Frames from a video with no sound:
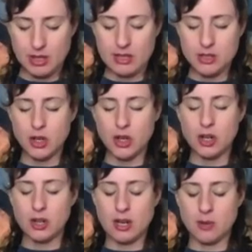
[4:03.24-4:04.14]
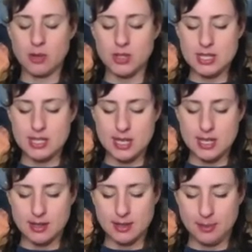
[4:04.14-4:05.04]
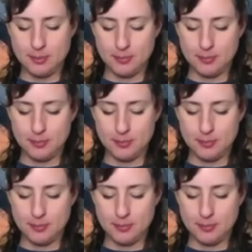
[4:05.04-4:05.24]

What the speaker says: internally, I want you to say to them,